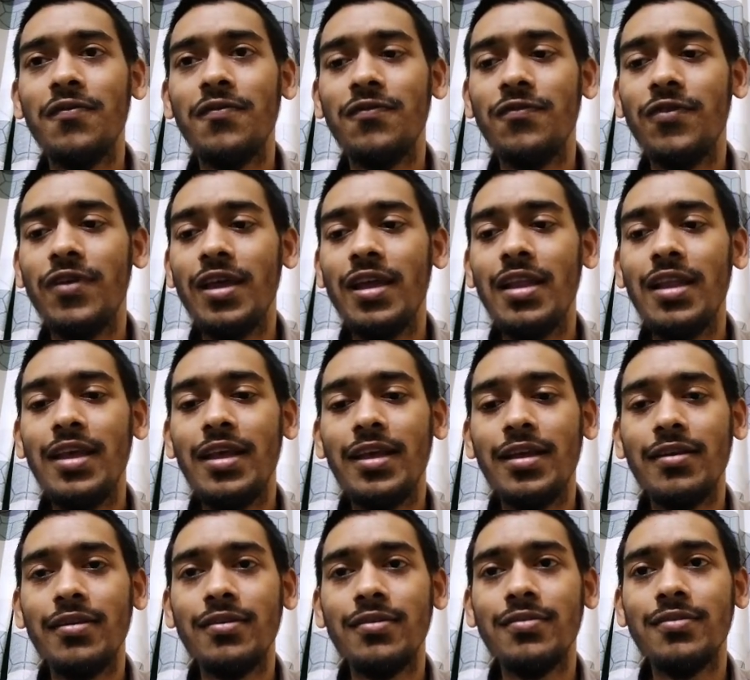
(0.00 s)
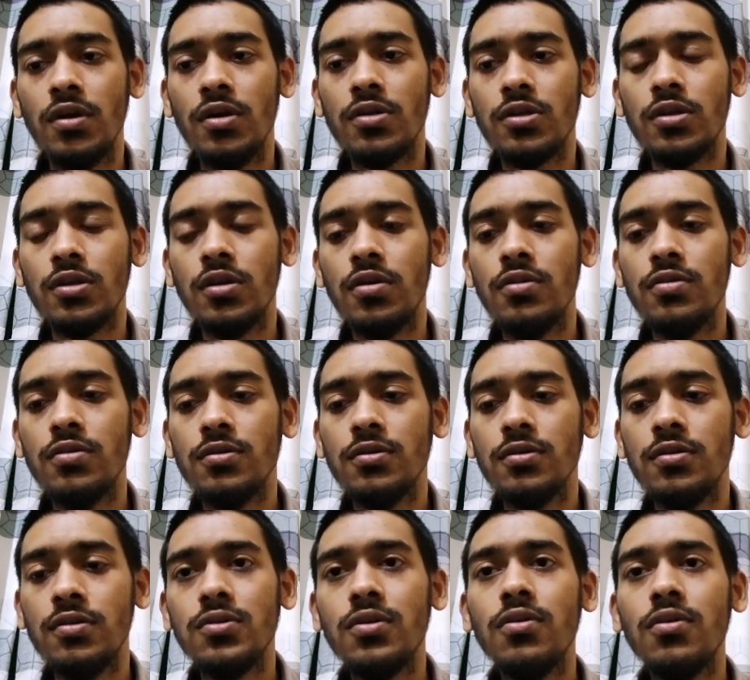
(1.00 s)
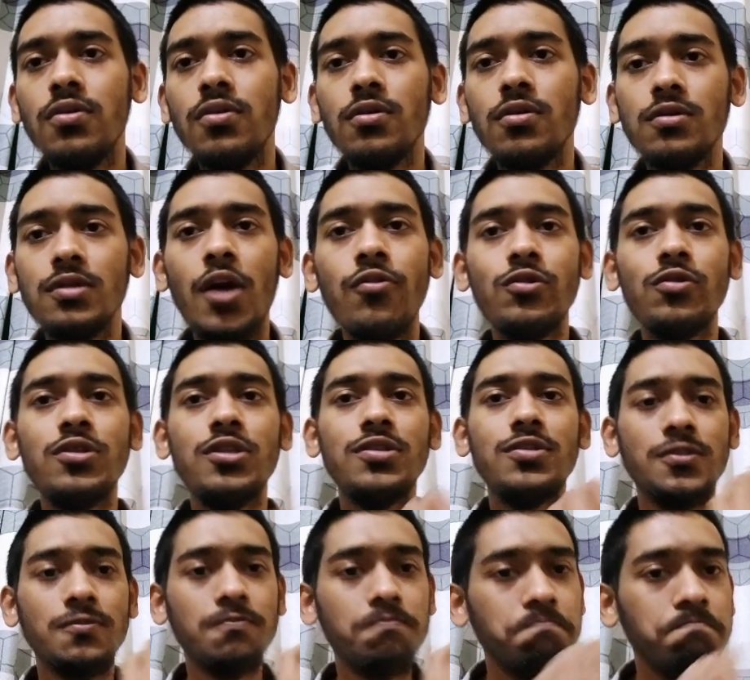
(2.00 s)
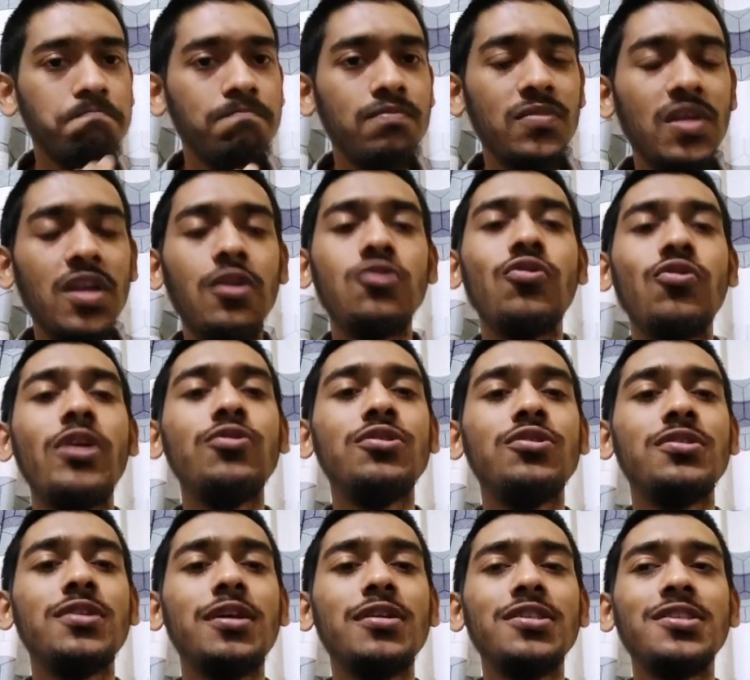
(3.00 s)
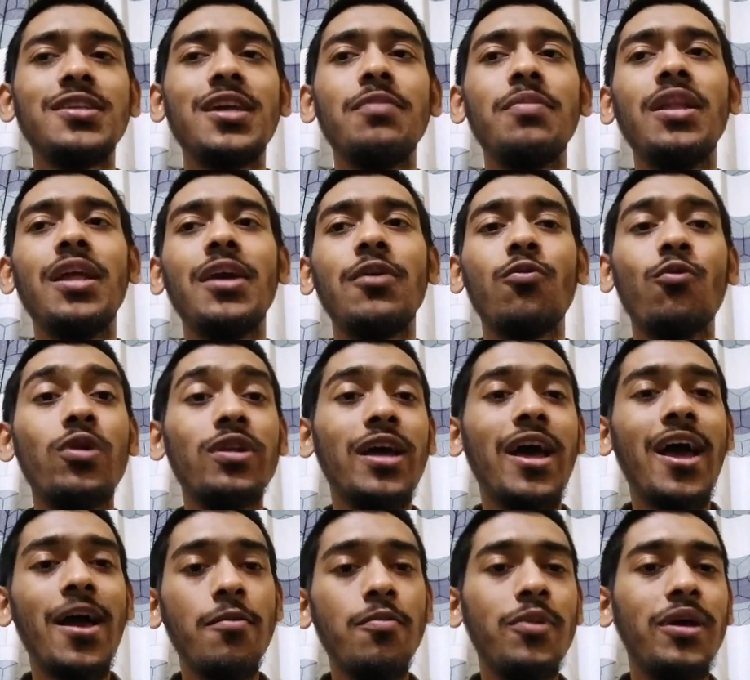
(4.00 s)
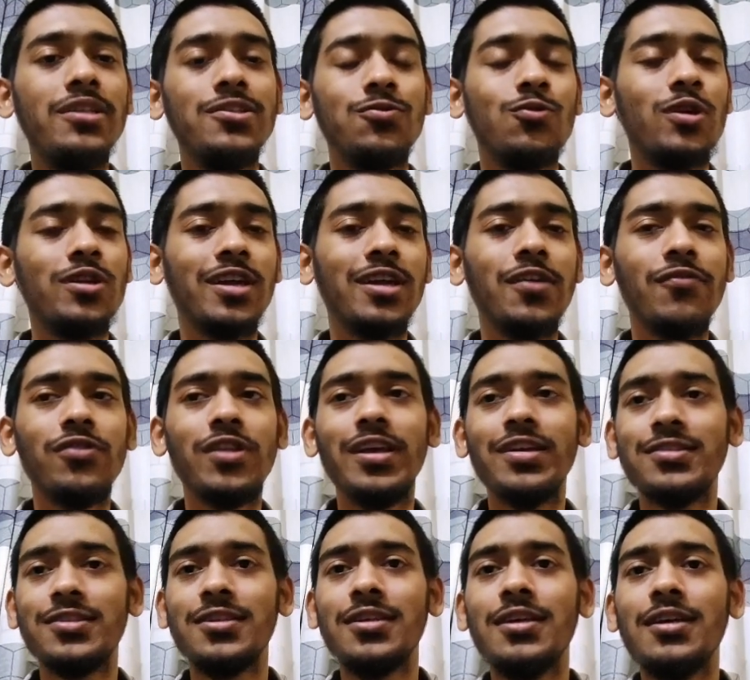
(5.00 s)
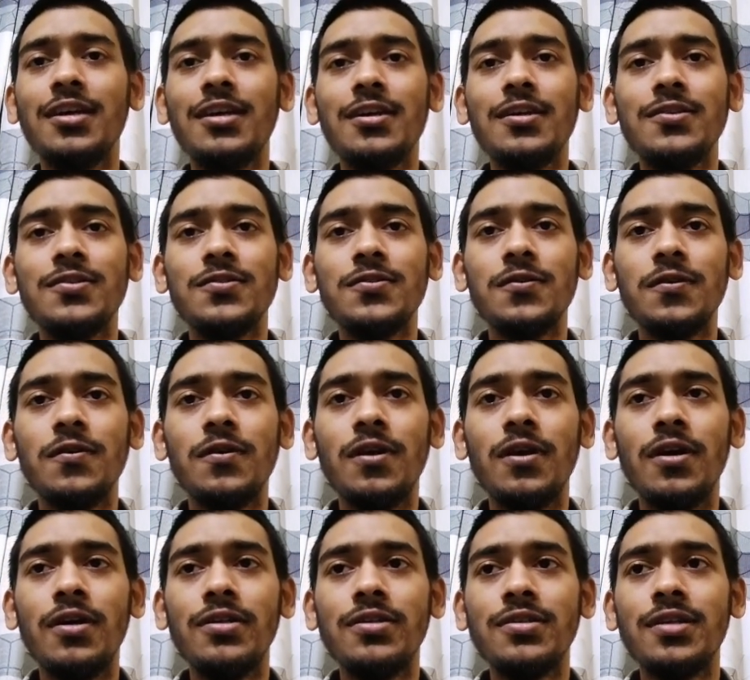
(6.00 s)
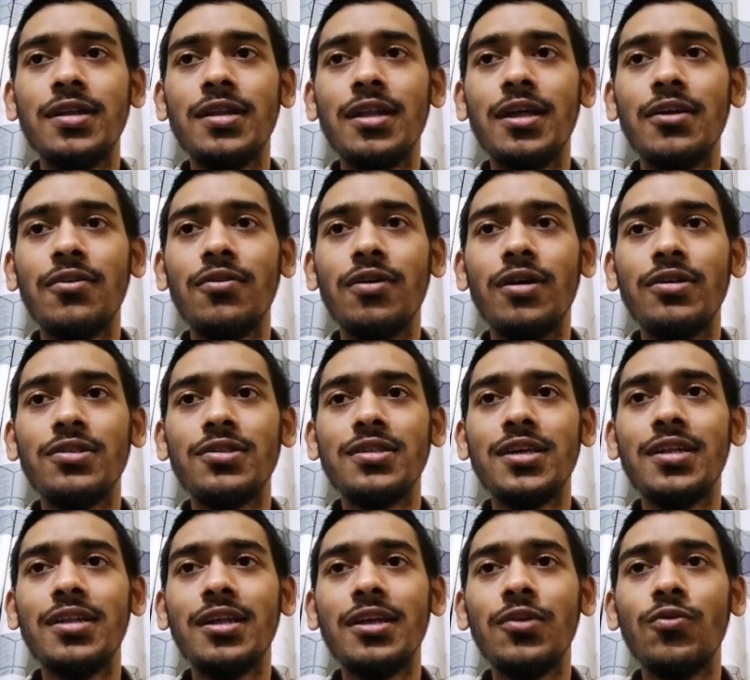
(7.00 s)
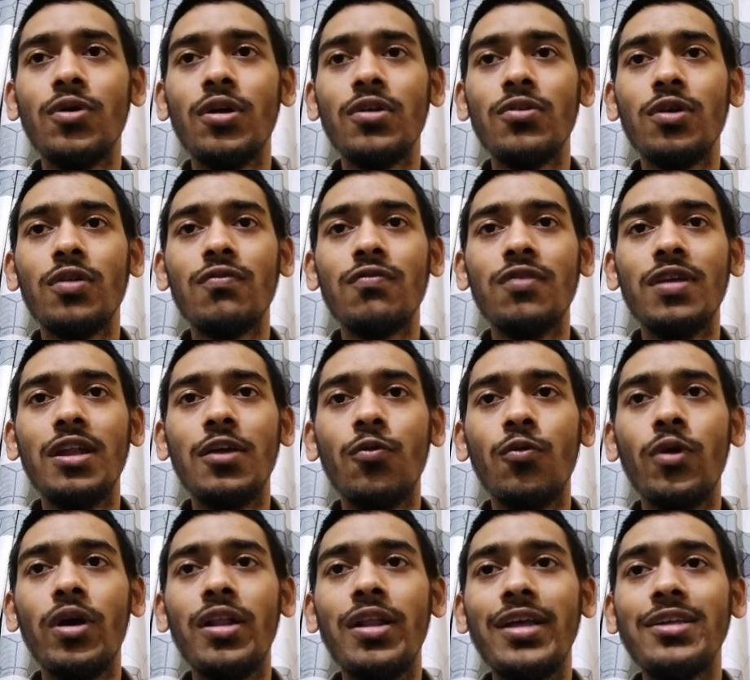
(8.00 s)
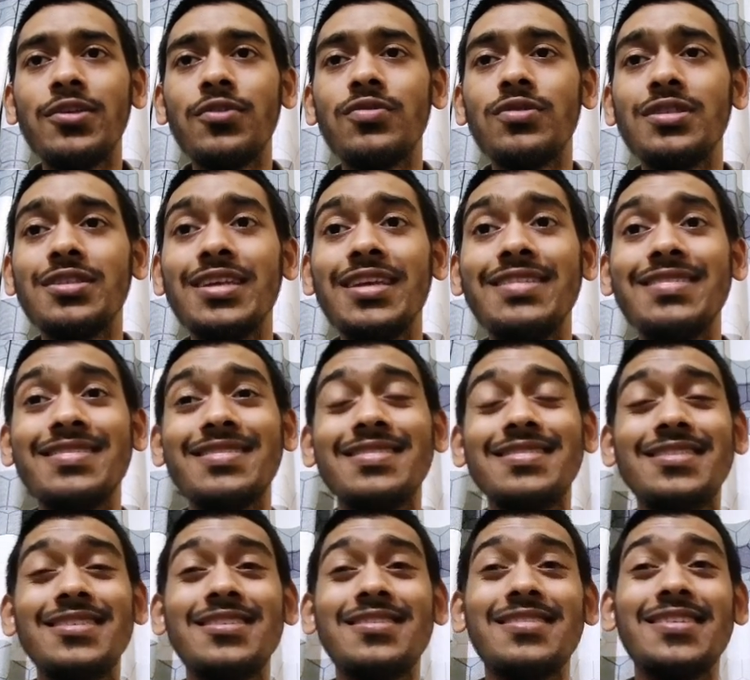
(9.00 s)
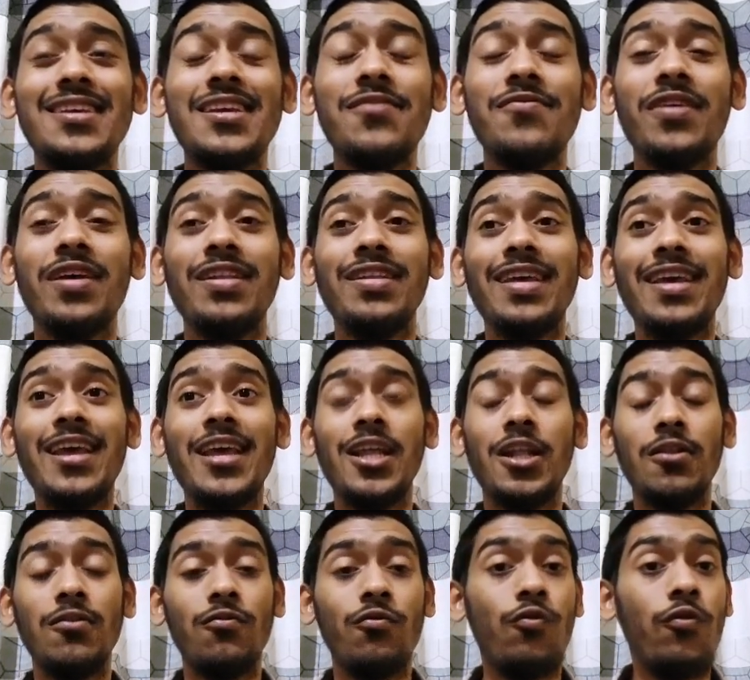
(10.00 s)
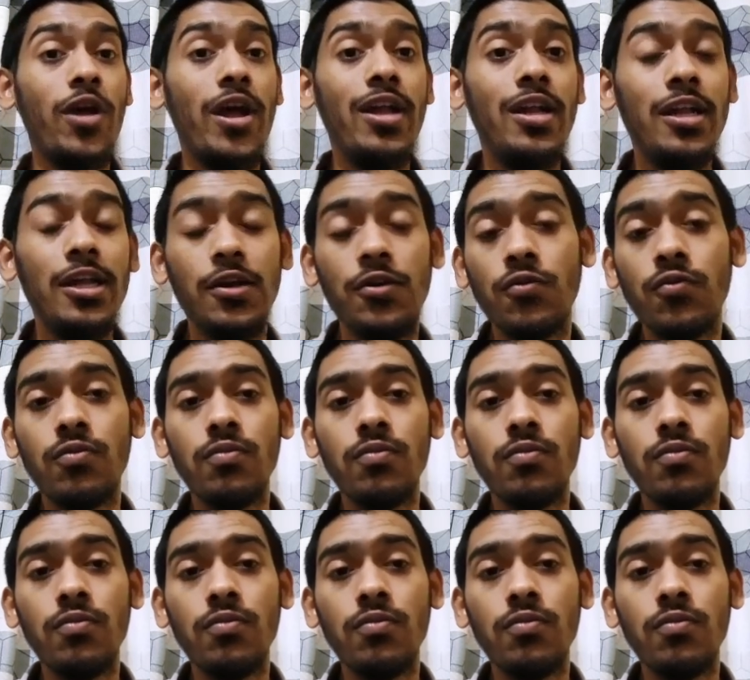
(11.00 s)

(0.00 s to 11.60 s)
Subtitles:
feeling not good, so now it will just, you know, try to just understand me, like what happens, what kind of things. So yeah, it said like, oh, I understand, like you are not feeling well. As you can see, it's just given a really